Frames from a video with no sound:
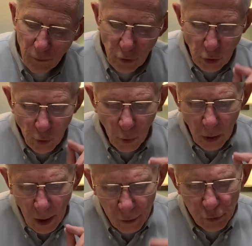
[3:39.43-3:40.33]
you will
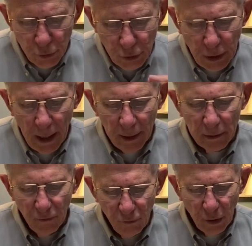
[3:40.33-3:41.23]
understand
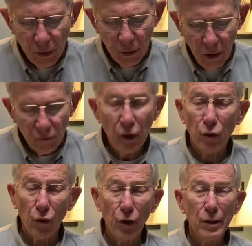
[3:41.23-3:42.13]
the fear of the
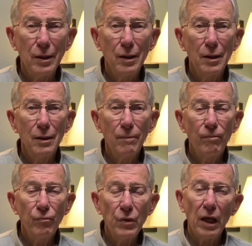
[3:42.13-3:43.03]
Lord
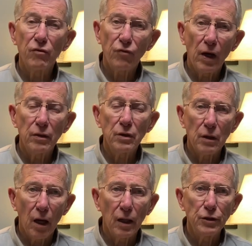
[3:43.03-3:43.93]
and find the
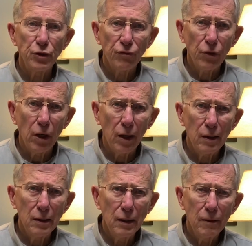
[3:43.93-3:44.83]
knowledge of God.
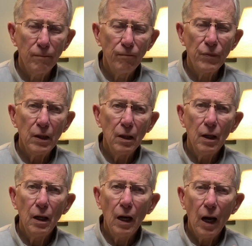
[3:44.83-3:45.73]

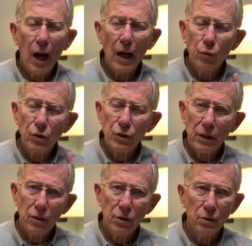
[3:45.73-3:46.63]
I will
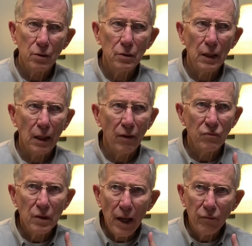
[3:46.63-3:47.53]
tell you that I've
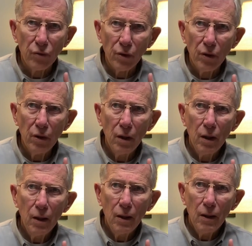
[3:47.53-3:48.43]
never
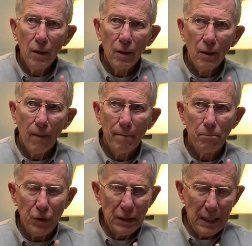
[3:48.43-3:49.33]

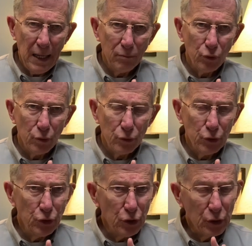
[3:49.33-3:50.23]
been able to
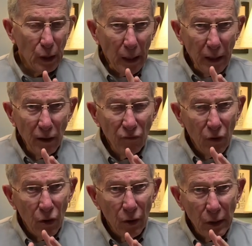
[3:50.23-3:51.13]
just live
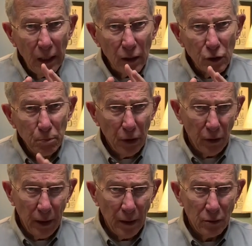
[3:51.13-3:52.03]
on
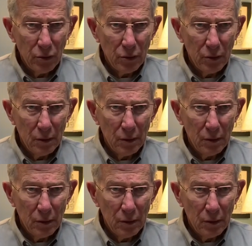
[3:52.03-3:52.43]
experience